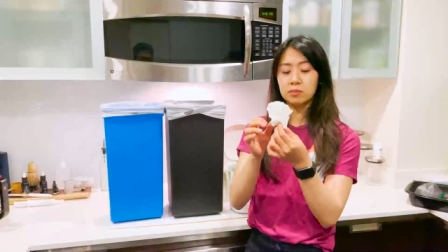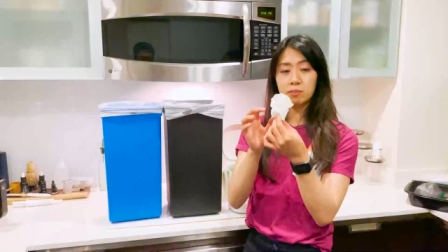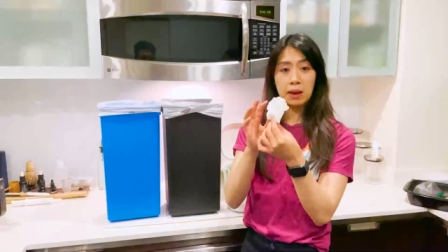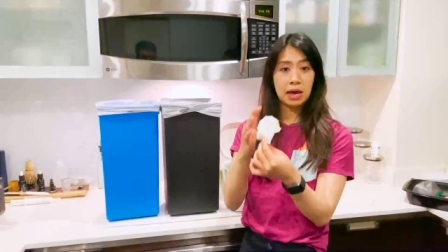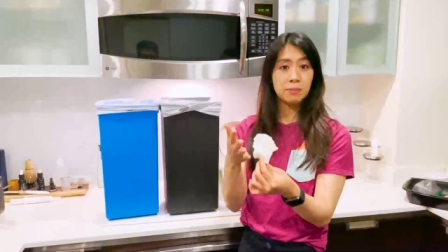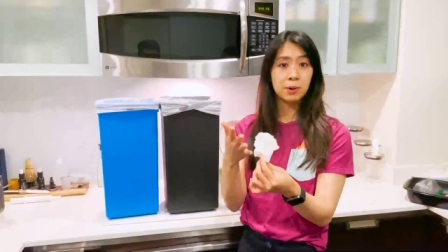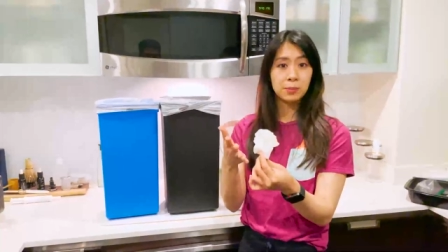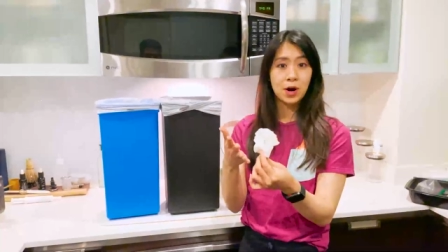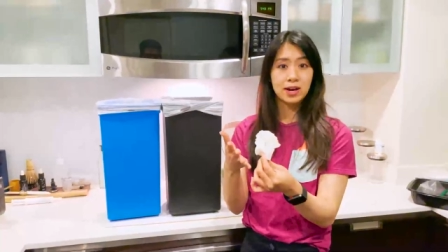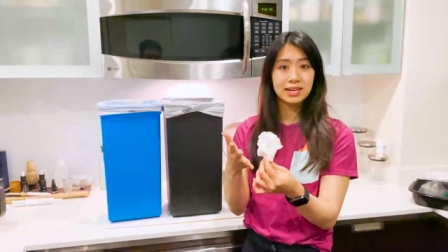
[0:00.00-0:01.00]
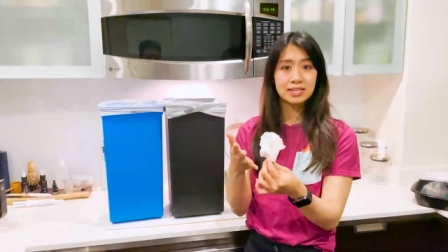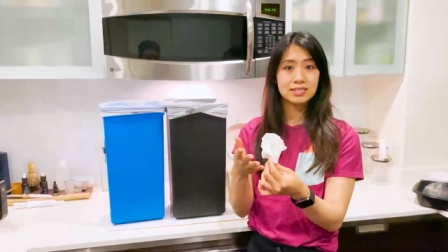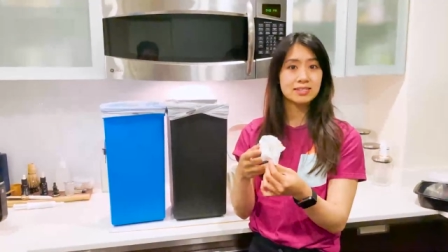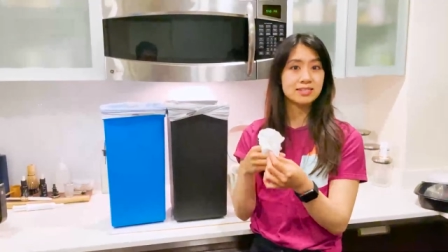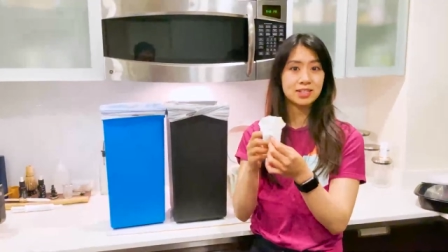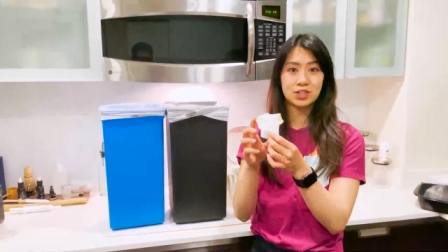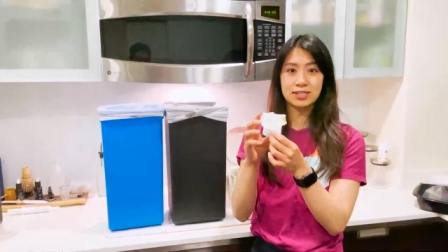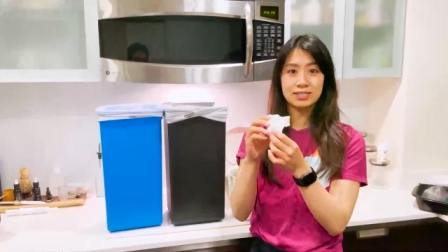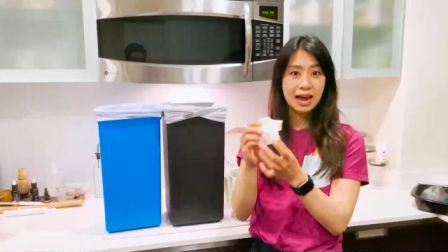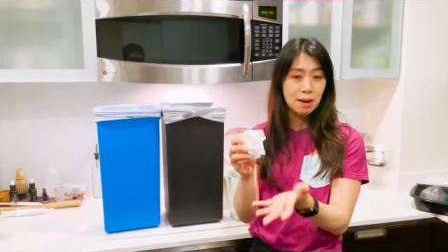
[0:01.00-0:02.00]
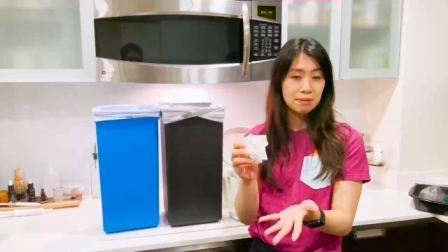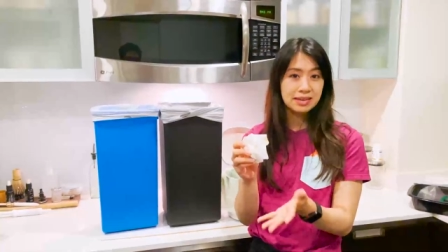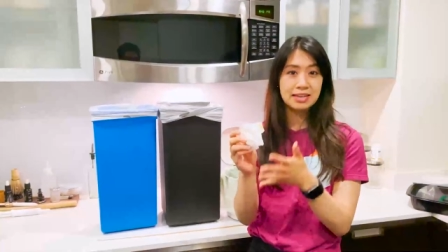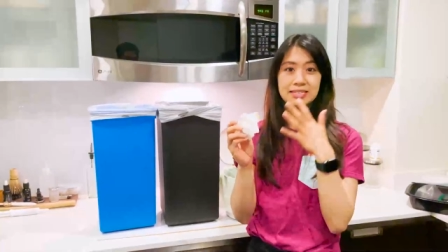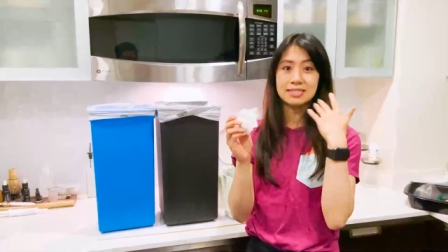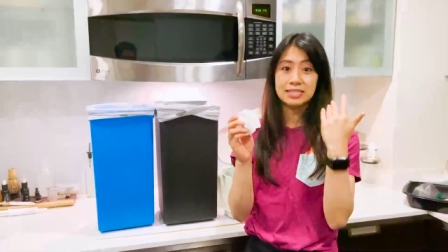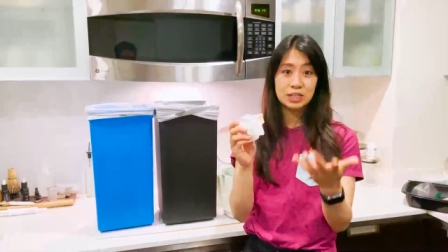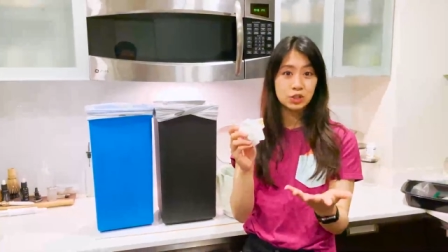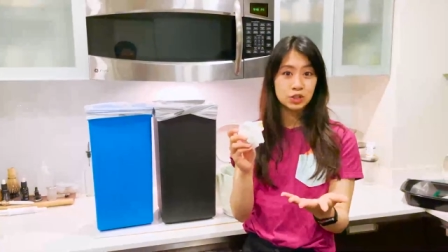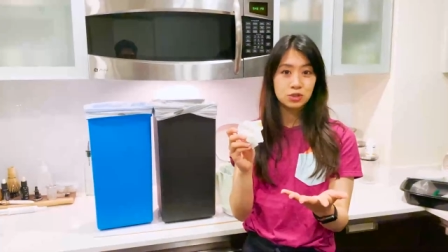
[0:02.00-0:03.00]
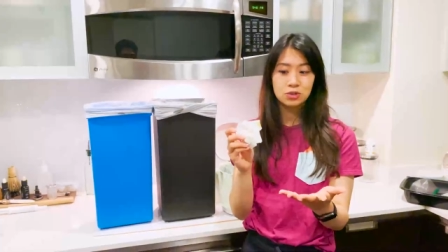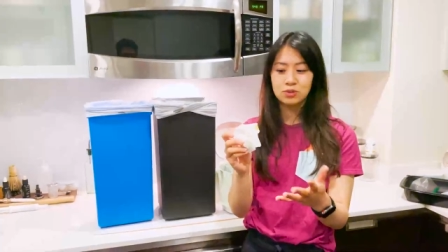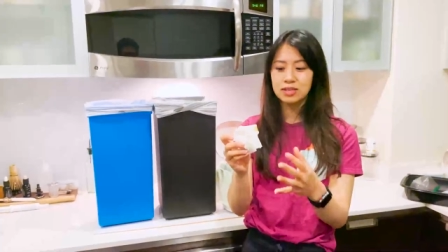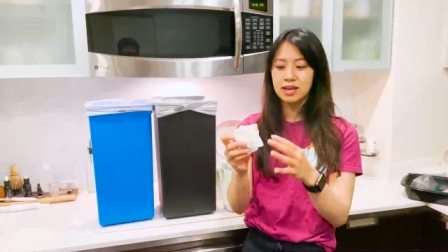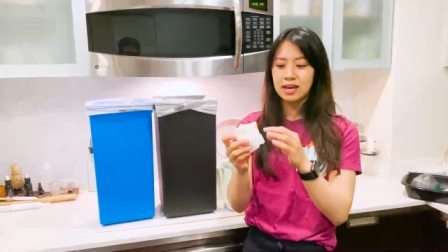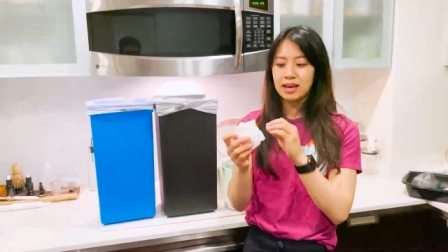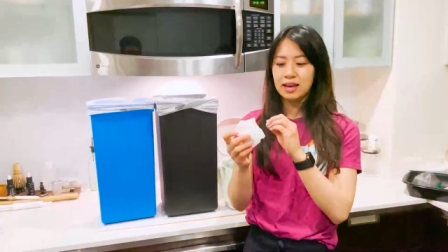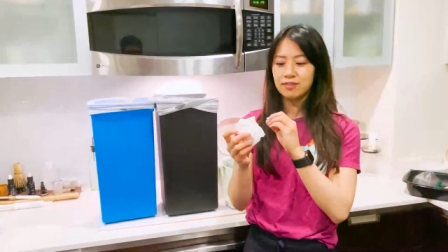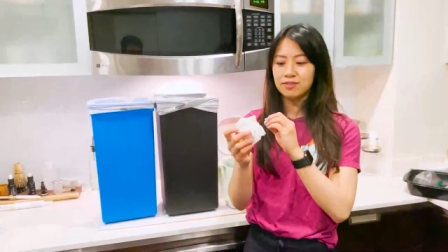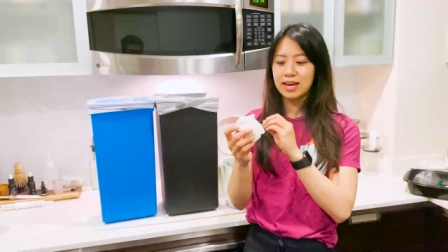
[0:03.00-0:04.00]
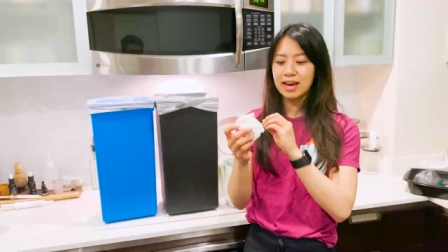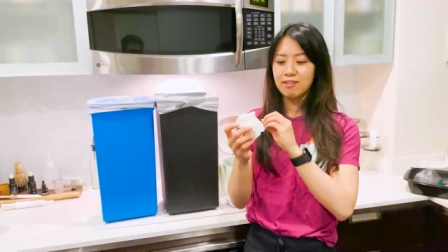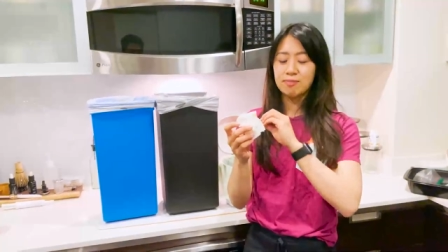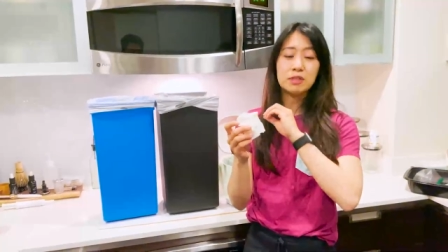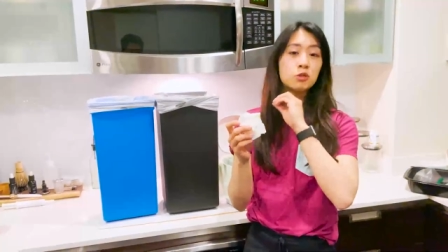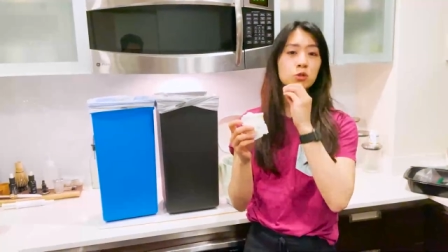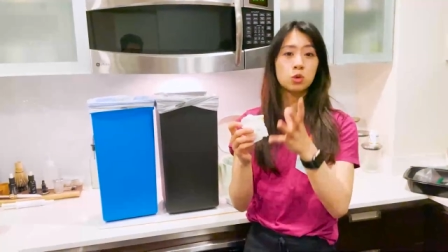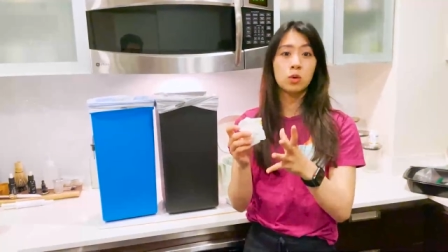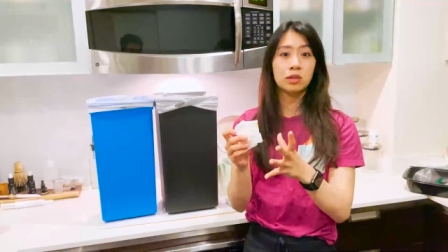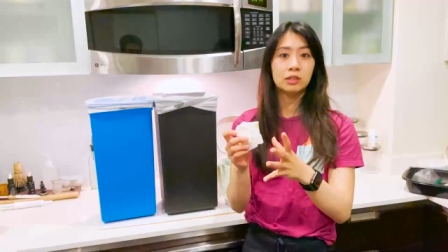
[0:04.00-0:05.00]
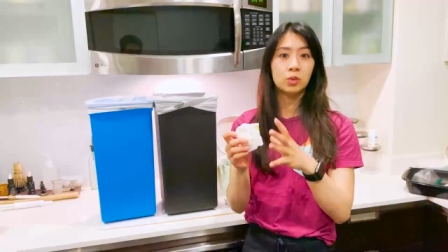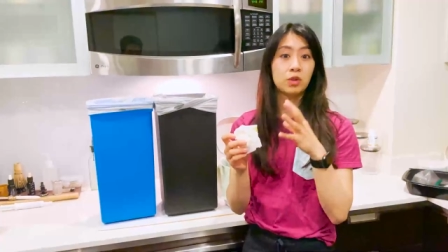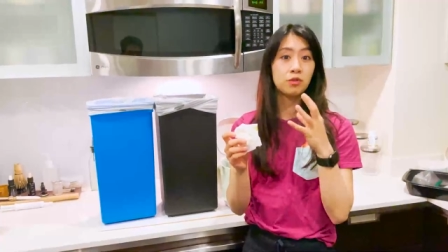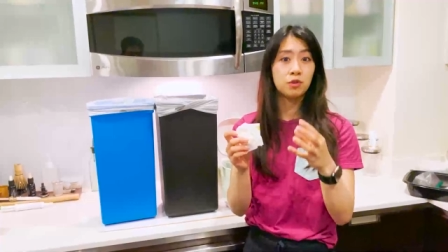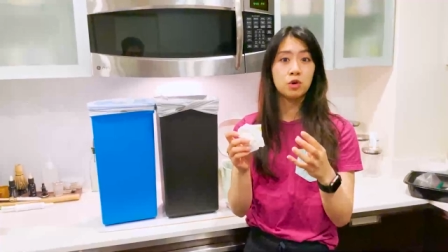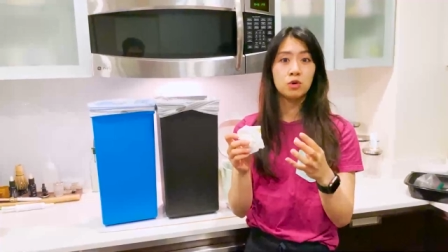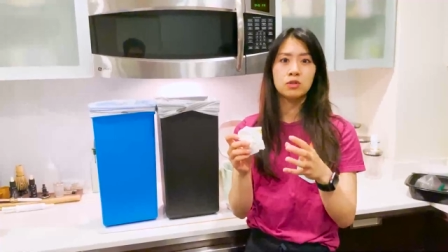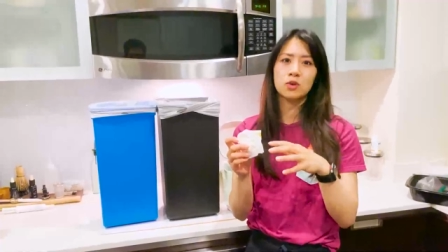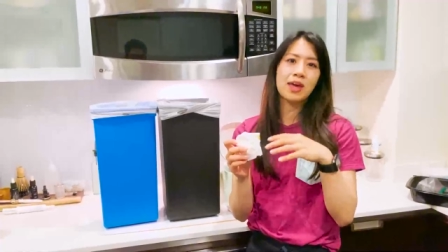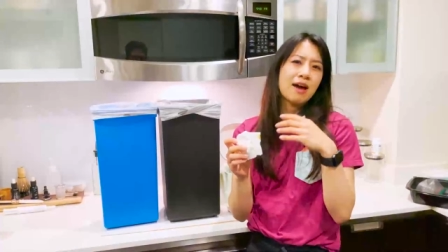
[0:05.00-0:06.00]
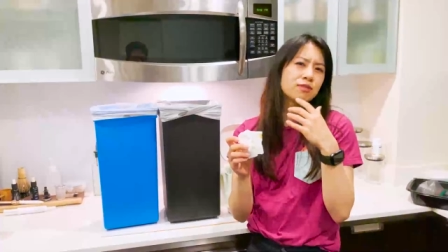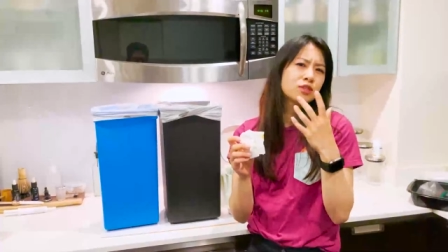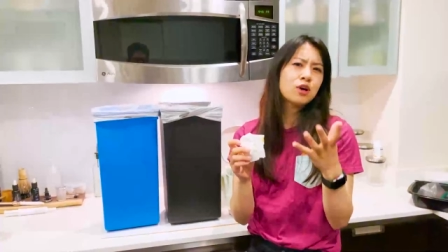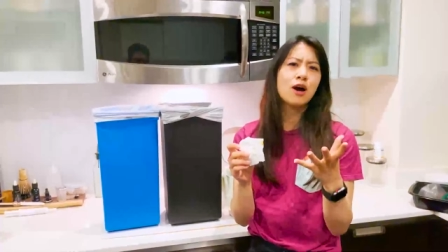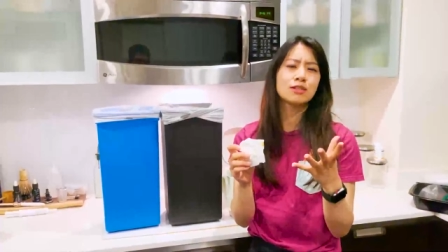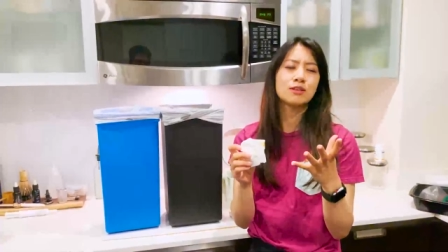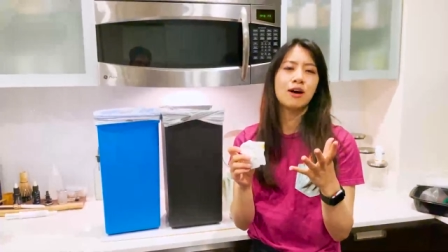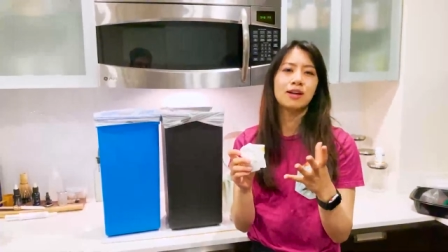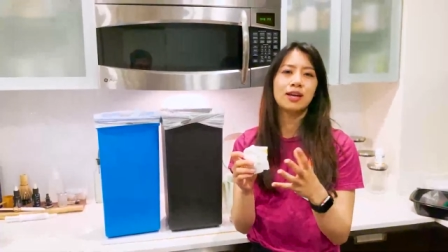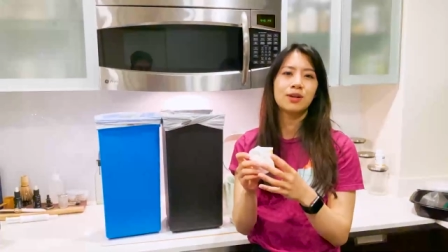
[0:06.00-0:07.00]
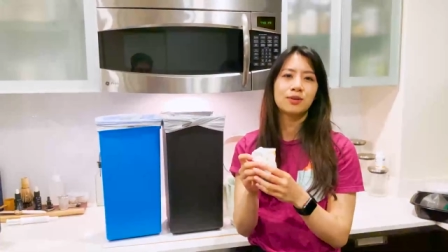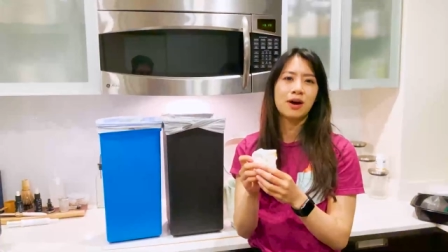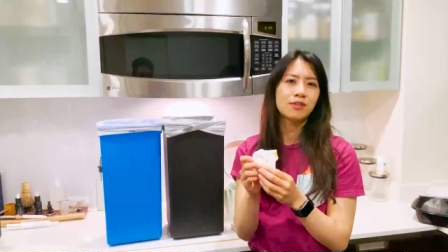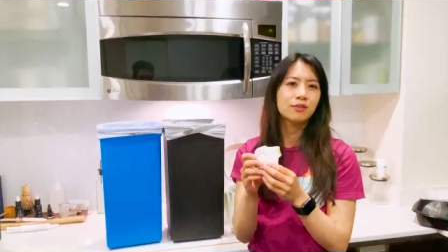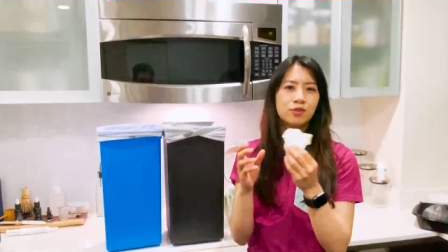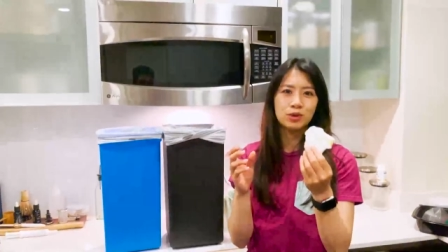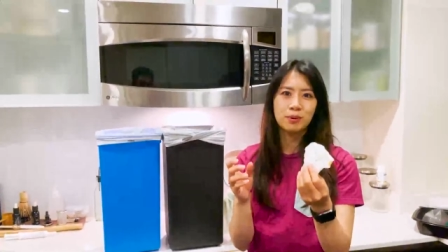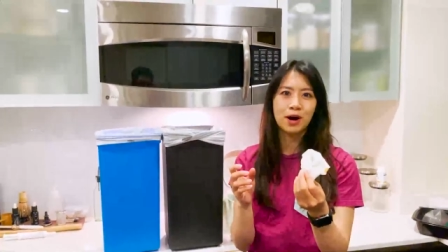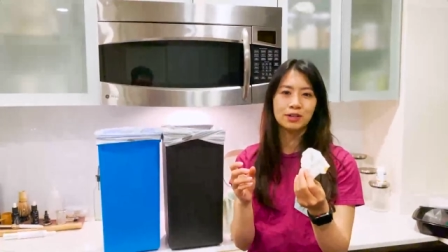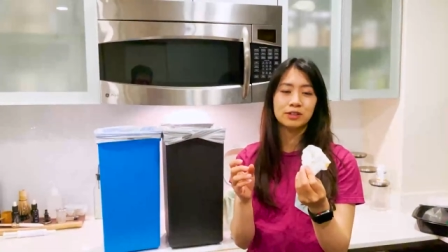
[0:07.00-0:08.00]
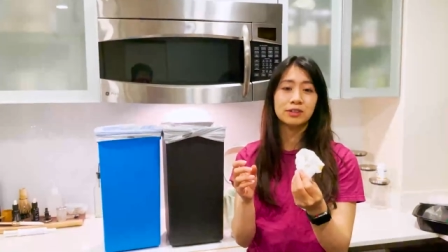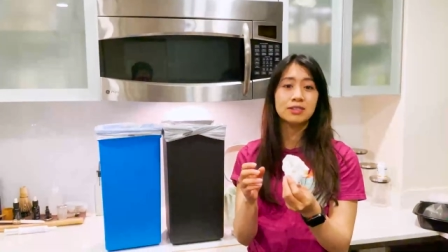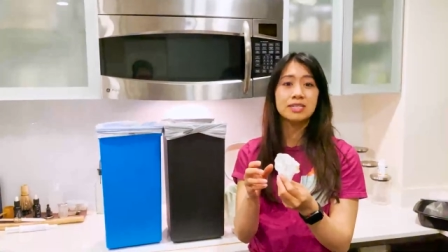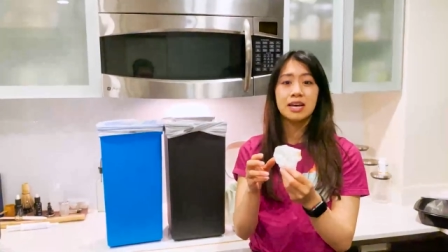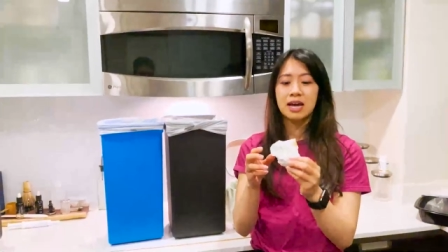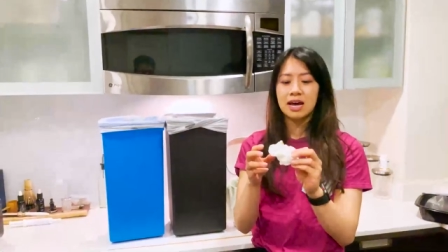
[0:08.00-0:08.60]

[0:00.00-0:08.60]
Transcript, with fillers: paper products such as napkins, tissues, if they have been soiled with food, so they have sauce on it or other food particles,